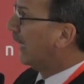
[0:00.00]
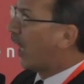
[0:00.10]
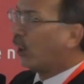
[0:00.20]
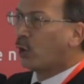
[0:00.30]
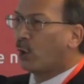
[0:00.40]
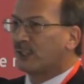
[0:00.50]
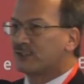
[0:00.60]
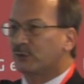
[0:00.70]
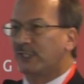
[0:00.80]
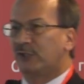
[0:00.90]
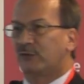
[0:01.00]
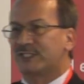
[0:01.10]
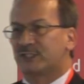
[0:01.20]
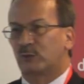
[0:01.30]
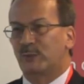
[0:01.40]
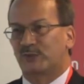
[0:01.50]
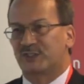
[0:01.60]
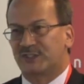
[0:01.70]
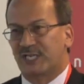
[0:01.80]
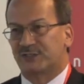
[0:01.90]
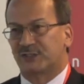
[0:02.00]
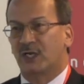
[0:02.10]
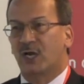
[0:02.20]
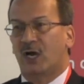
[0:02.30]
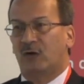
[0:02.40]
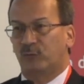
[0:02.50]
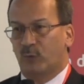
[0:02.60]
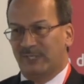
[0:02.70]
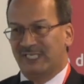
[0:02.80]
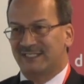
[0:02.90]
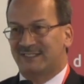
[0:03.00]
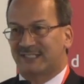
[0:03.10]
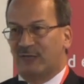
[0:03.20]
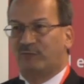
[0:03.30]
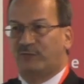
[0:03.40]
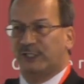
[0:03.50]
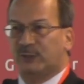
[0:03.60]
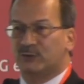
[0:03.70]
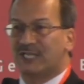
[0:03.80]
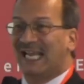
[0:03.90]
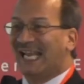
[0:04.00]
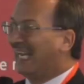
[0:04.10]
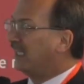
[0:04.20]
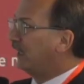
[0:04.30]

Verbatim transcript: And our goal is to increase the representation of women in STEM fields and